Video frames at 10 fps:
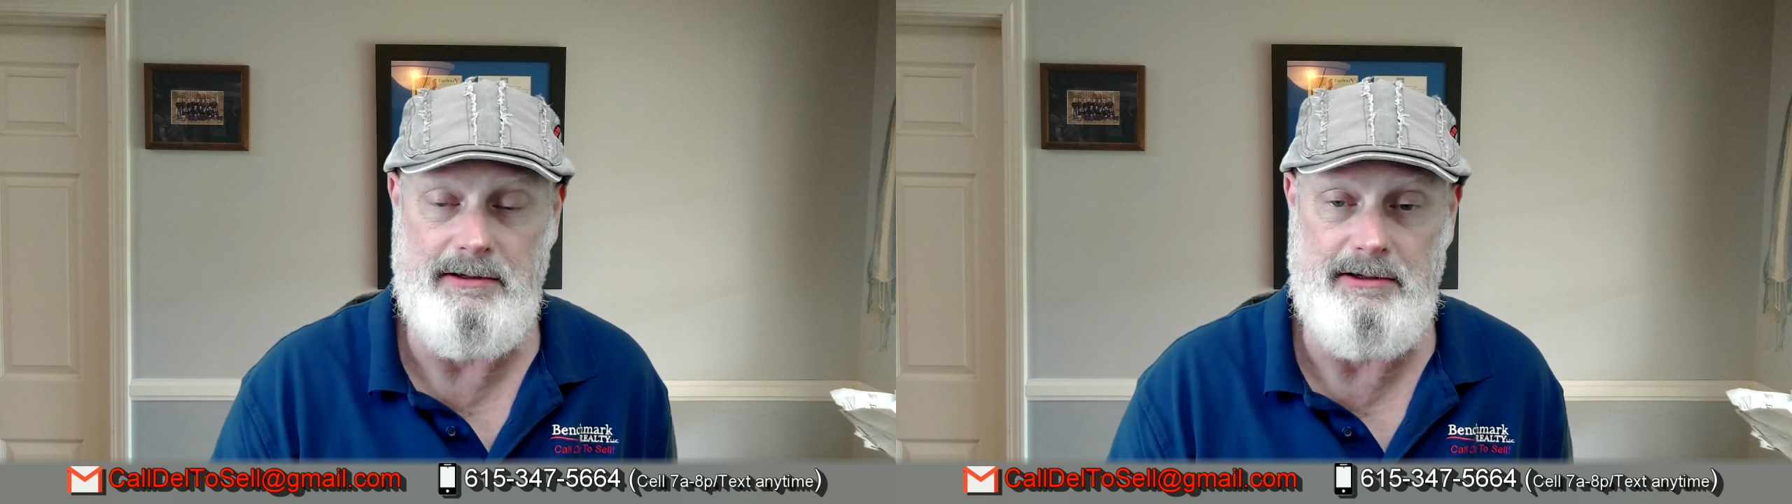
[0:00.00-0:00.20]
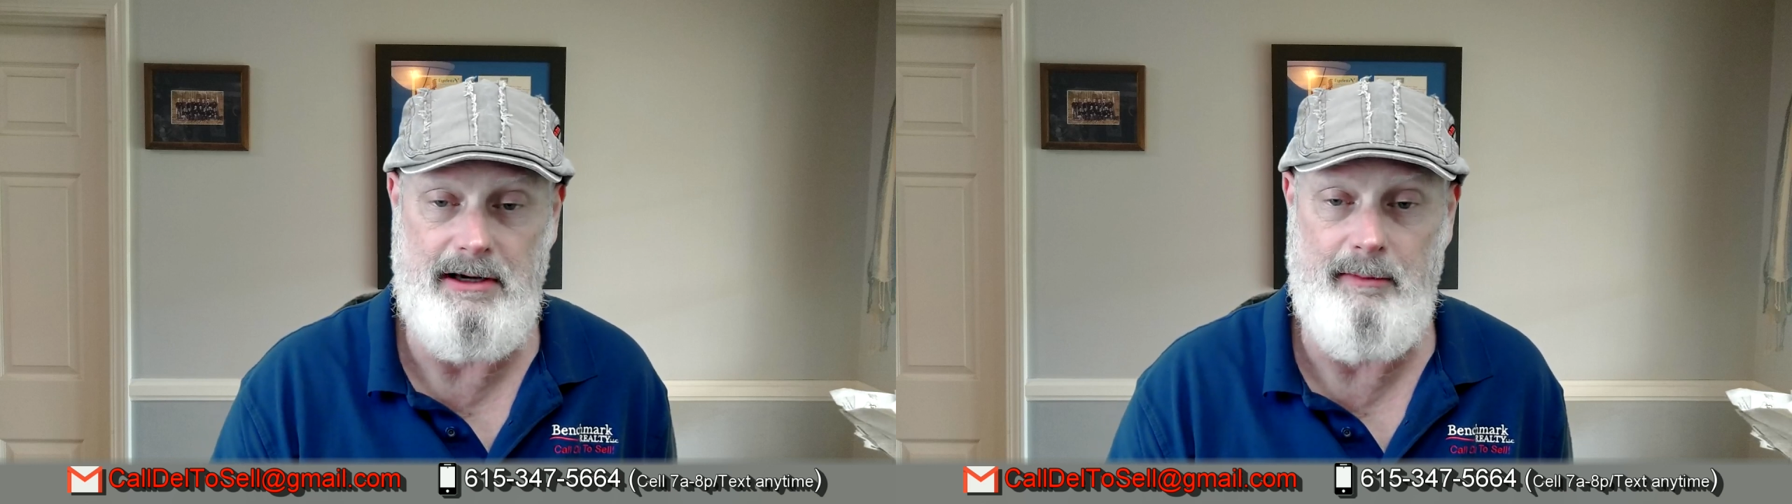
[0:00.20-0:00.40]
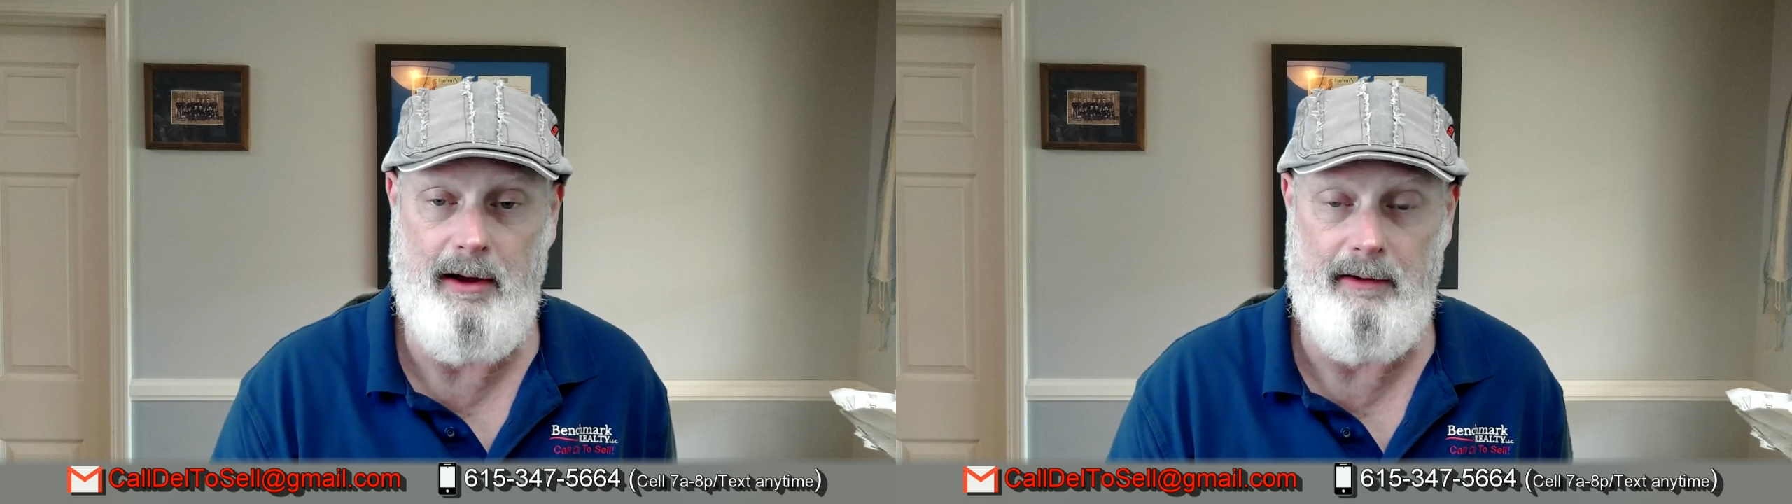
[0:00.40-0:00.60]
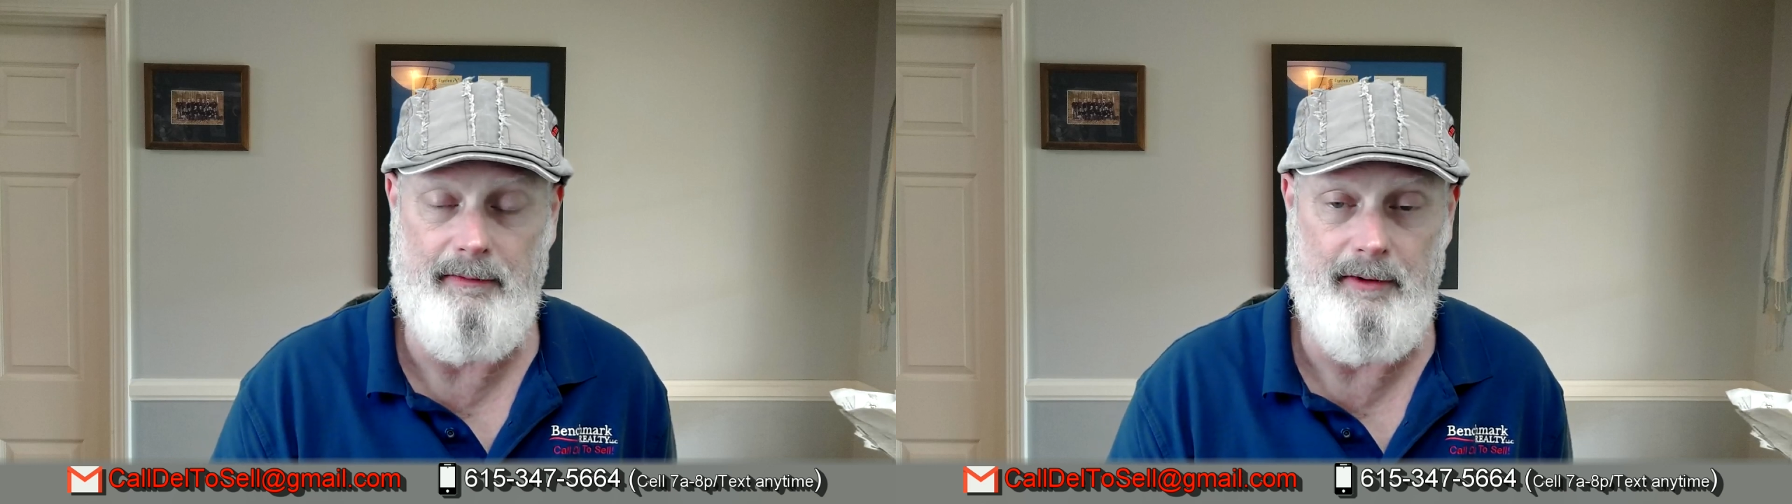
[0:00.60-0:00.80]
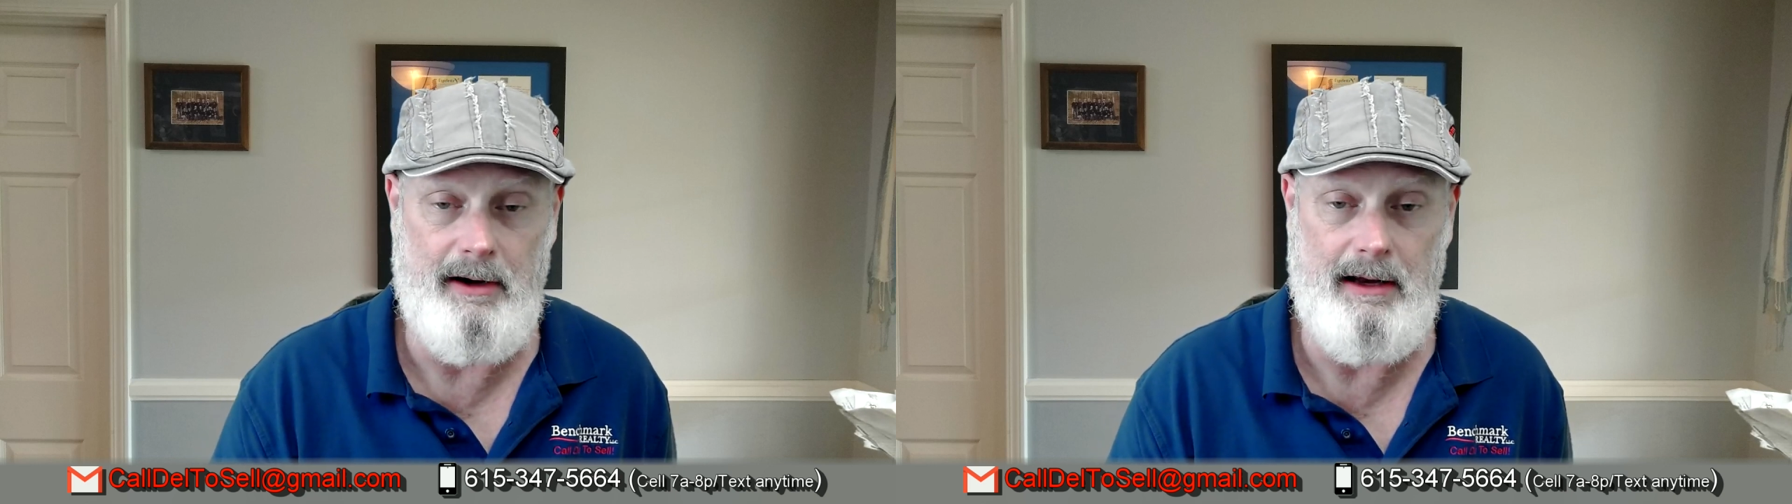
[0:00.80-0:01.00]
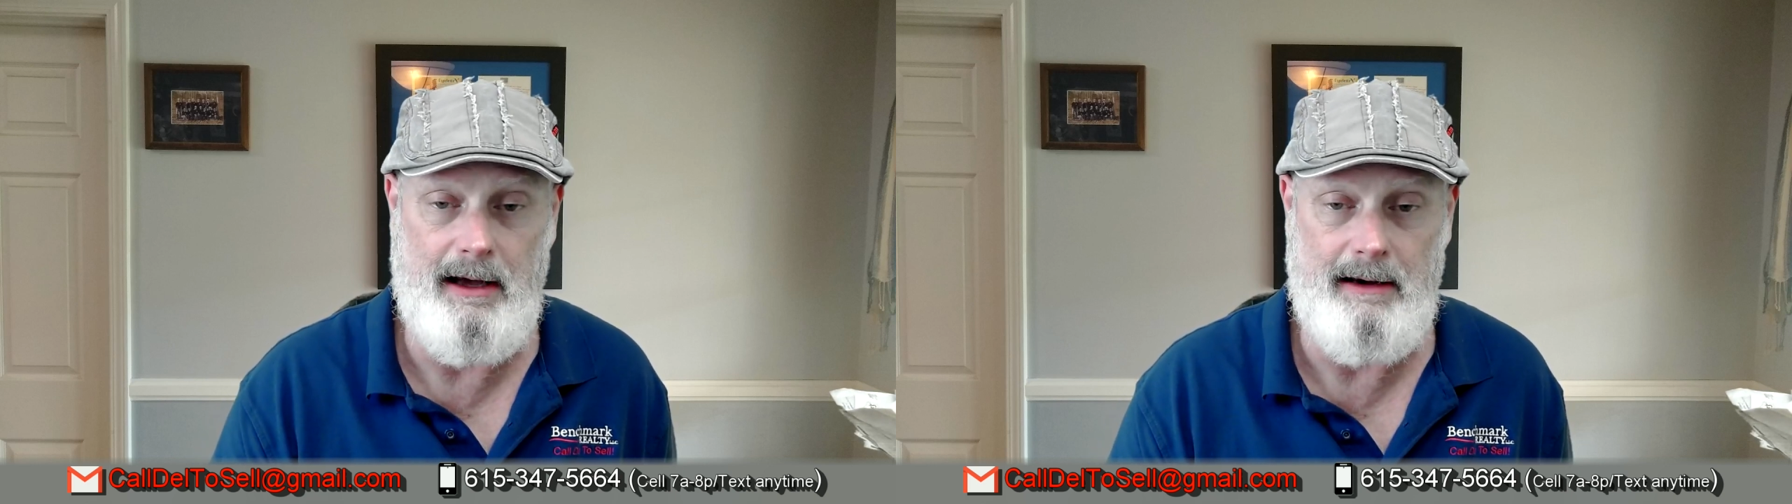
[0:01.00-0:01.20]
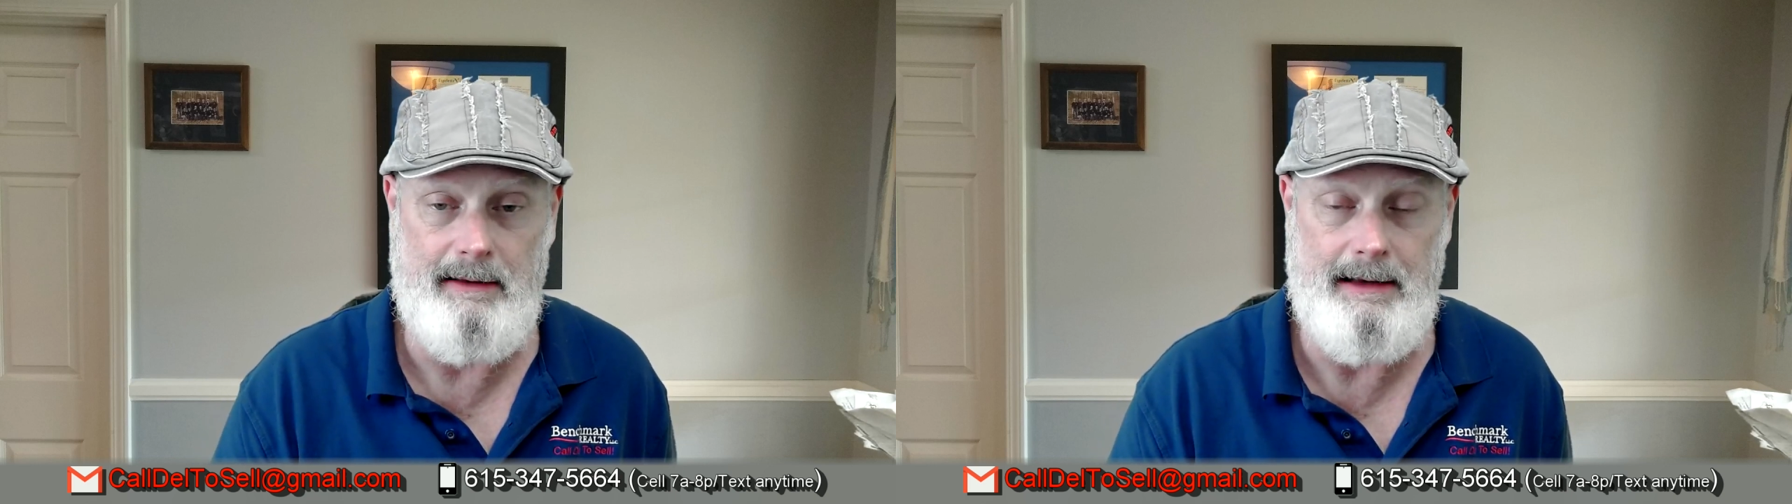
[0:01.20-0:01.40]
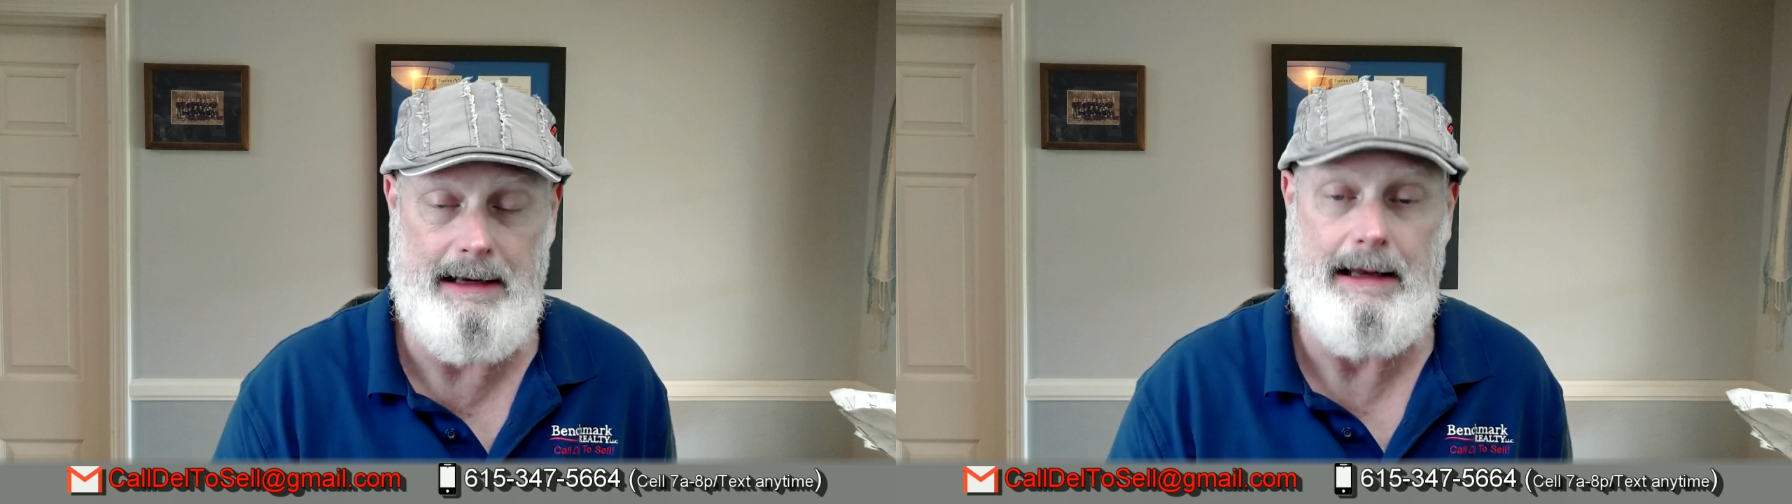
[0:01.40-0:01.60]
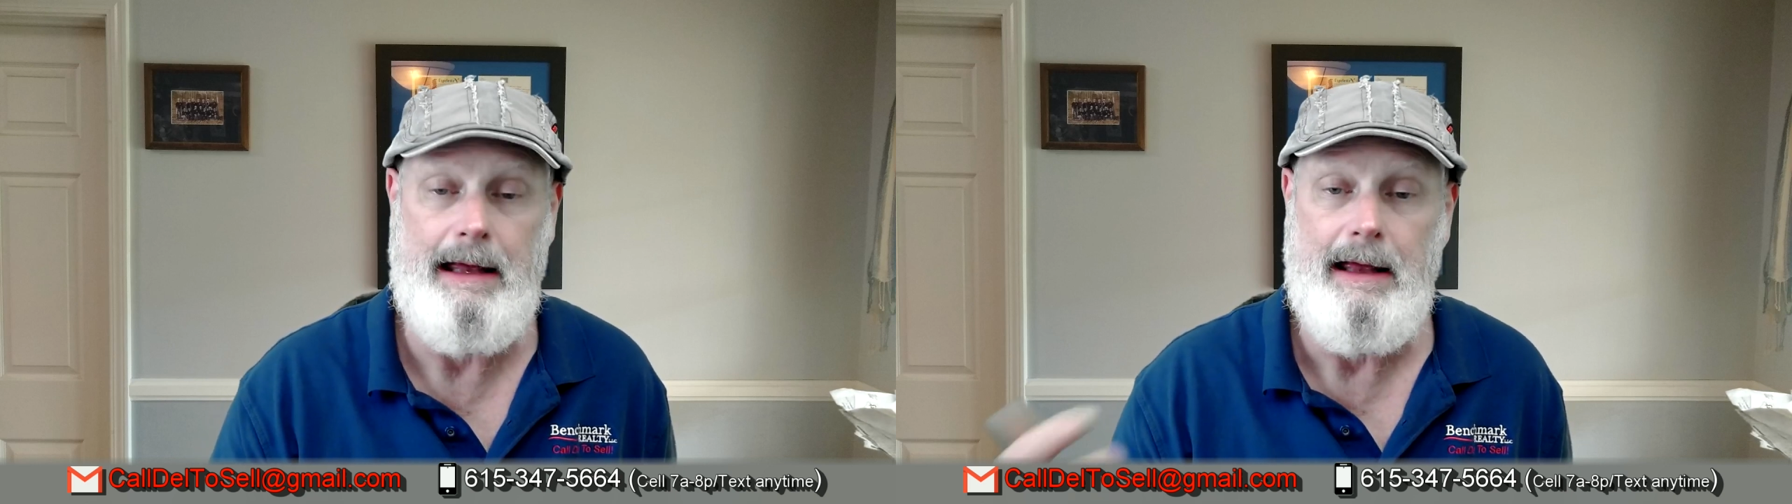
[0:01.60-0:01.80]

Gmail for any kind of thing.